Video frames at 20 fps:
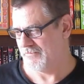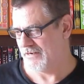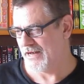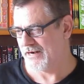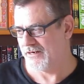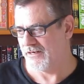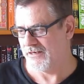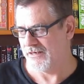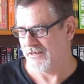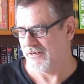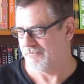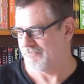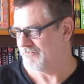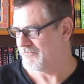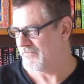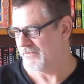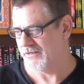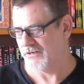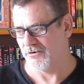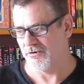under
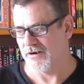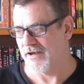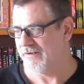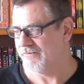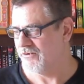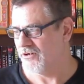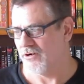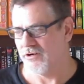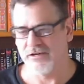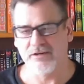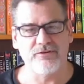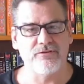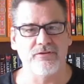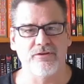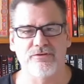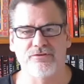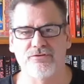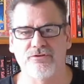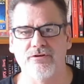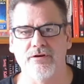the graveyard into
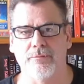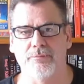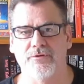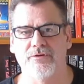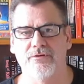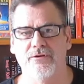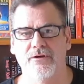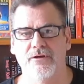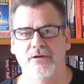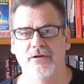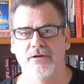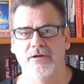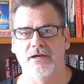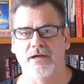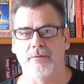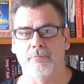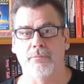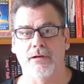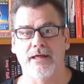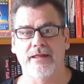this crypt
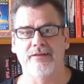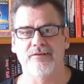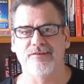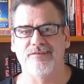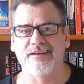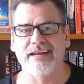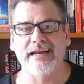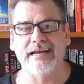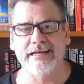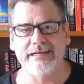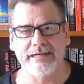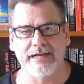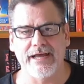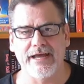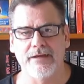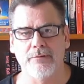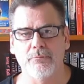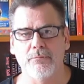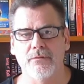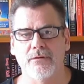and play this deadly
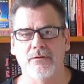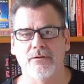game.